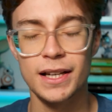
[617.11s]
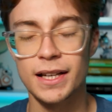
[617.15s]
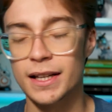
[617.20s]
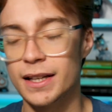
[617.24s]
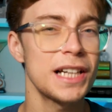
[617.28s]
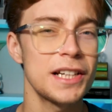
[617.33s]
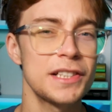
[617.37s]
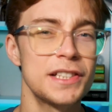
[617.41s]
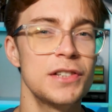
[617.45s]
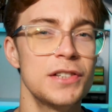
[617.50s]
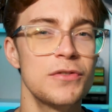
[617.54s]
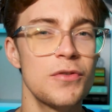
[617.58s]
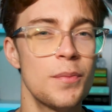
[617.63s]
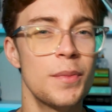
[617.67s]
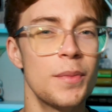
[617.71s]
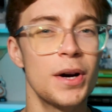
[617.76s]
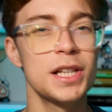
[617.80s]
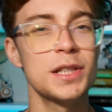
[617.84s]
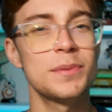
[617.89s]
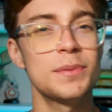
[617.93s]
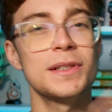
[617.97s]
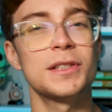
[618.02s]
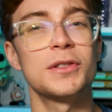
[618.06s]
Which actually
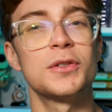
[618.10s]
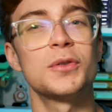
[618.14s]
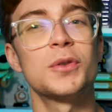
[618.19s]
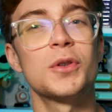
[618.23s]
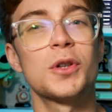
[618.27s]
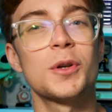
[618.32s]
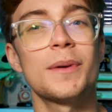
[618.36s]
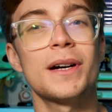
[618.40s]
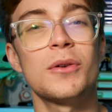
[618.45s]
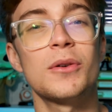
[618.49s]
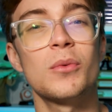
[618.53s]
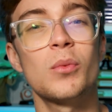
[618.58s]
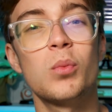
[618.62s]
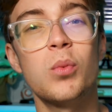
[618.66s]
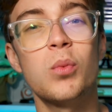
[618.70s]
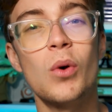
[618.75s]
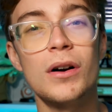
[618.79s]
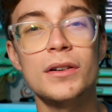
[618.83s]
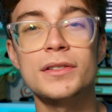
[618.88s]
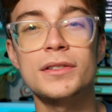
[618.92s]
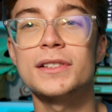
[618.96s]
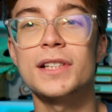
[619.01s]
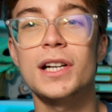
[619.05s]
reminds me to talk about,
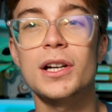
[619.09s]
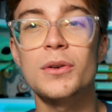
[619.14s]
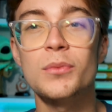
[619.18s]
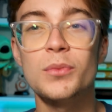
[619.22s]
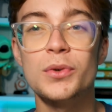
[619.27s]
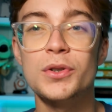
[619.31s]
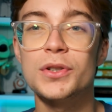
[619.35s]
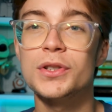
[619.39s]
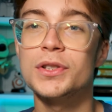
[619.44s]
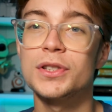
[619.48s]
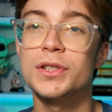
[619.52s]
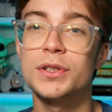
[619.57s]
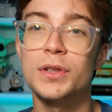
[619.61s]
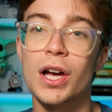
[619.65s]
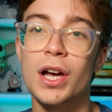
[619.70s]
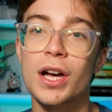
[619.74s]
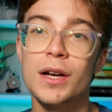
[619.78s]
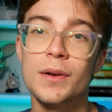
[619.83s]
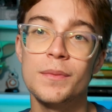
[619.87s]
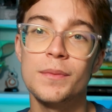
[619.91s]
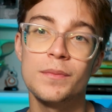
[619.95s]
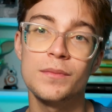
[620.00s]
whilst I was